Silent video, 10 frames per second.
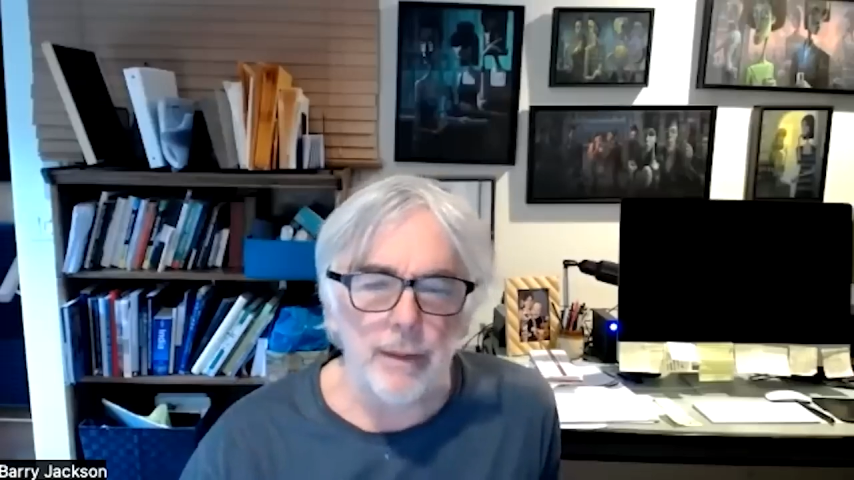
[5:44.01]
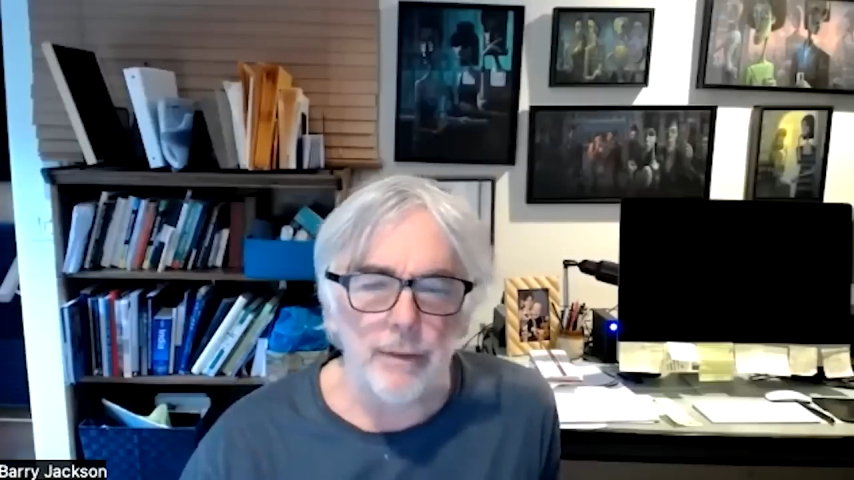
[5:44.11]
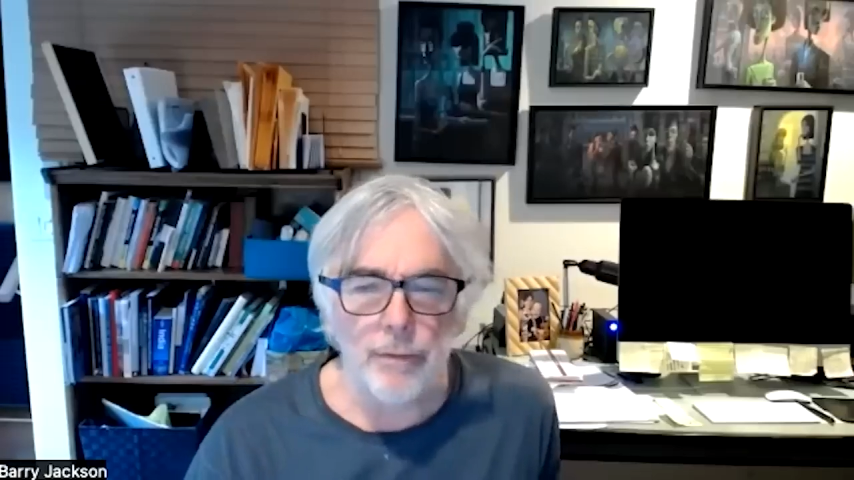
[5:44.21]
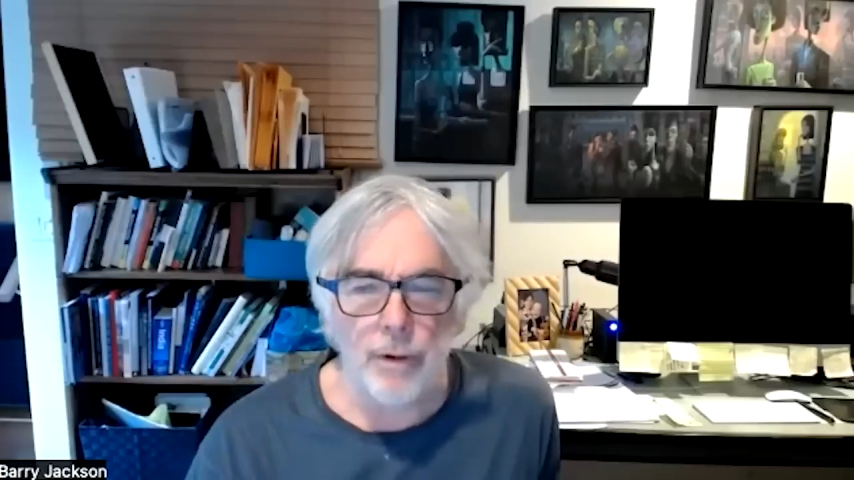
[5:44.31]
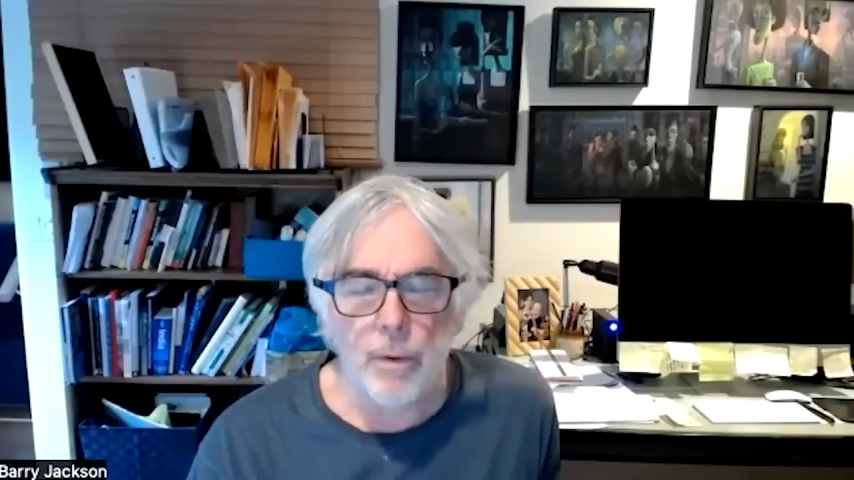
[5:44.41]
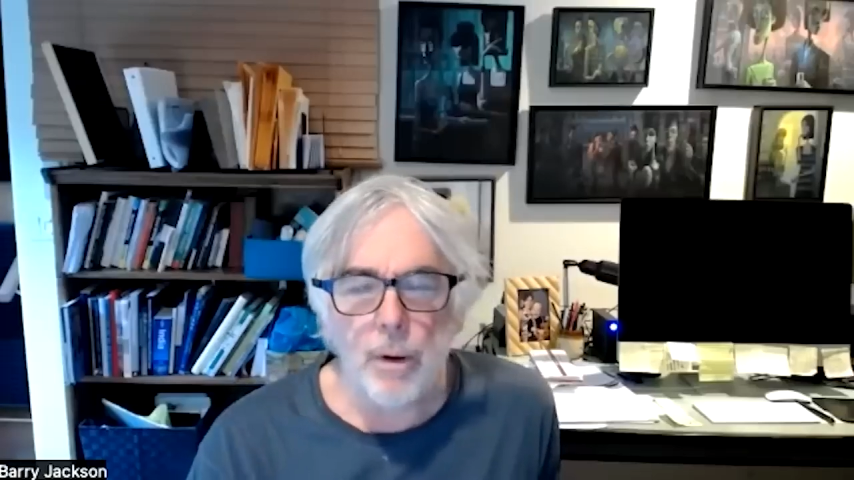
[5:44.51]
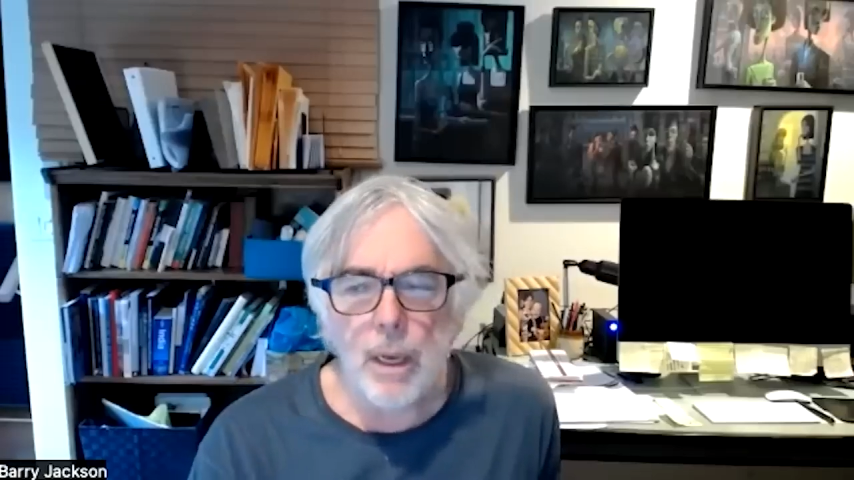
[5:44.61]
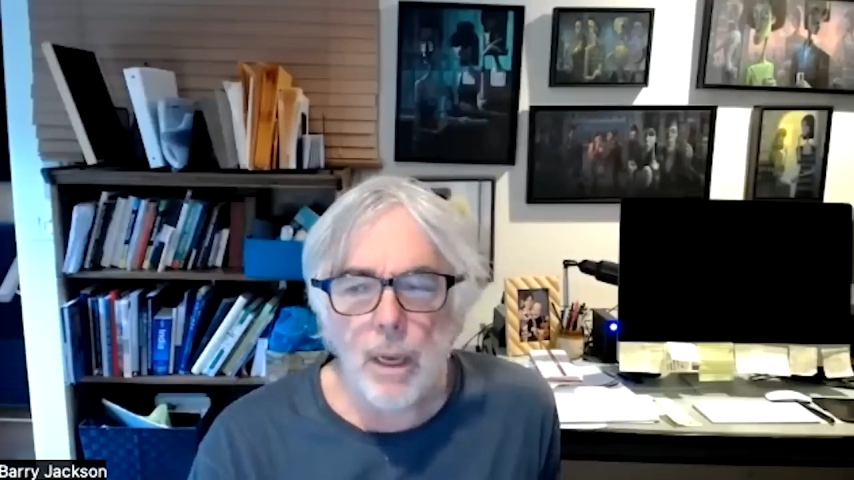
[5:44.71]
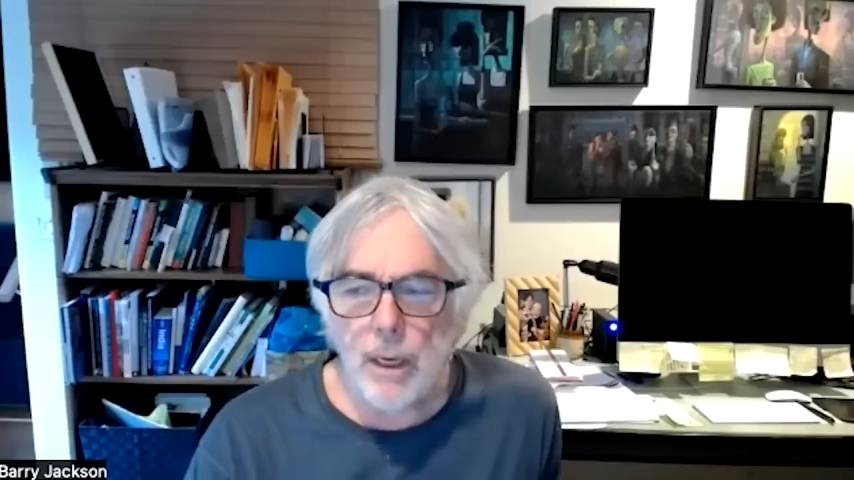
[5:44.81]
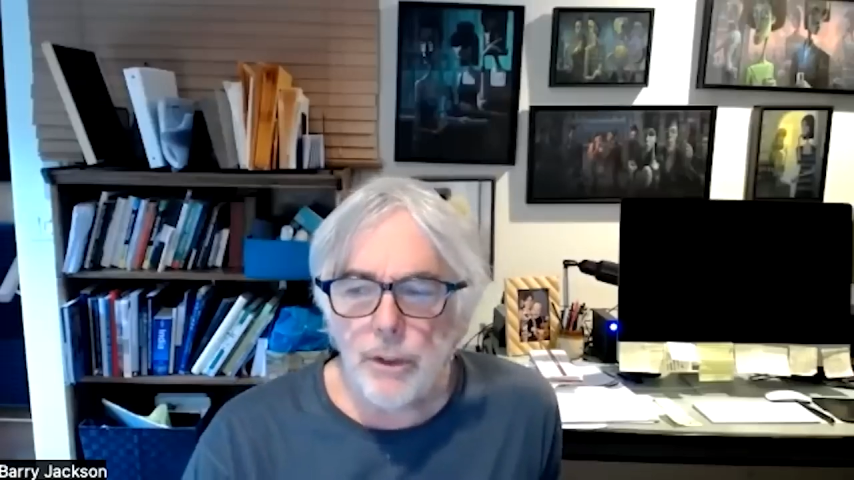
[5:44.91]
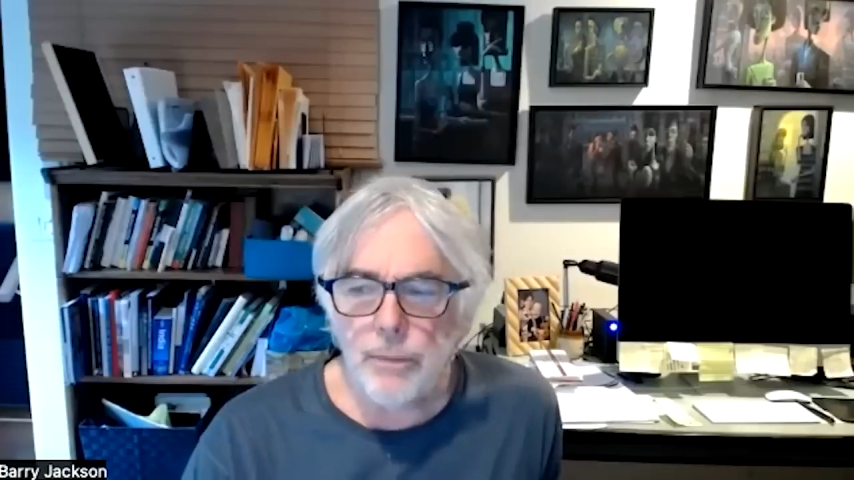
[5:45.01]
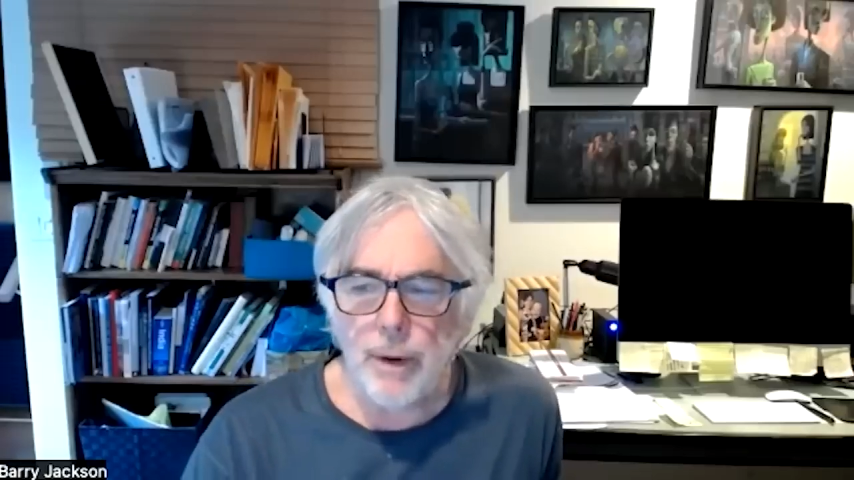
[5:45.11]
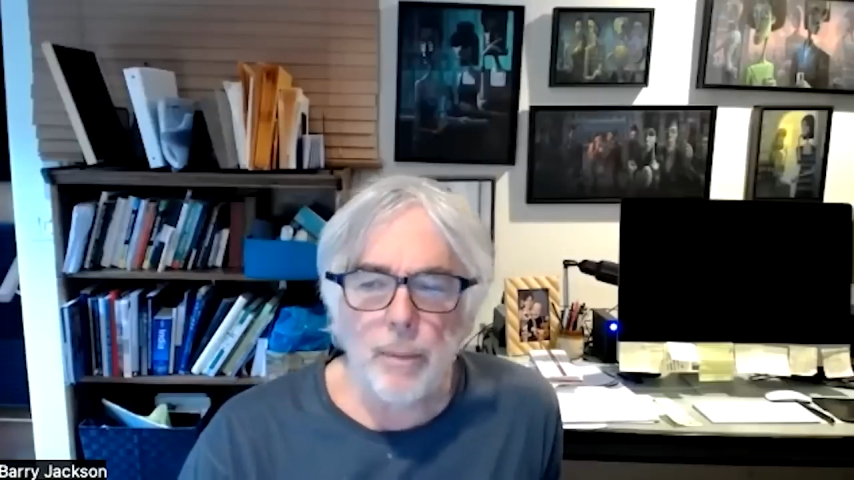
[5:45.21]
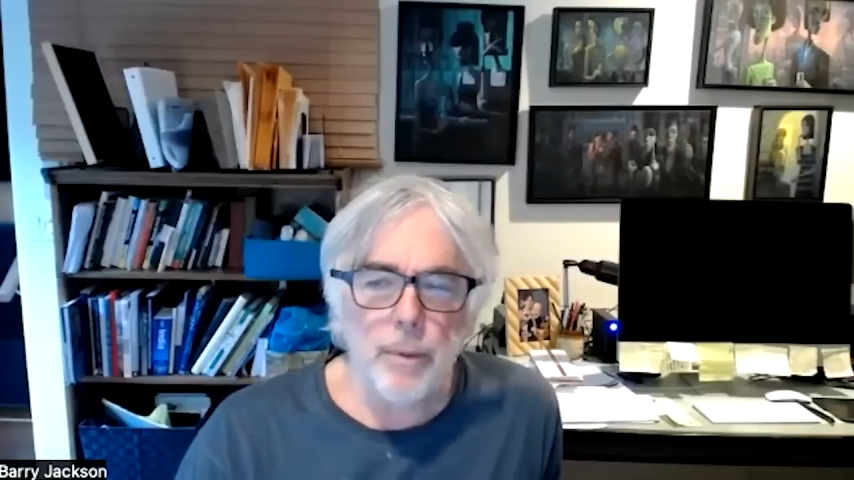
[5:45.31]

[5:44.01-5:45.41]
And so Shrek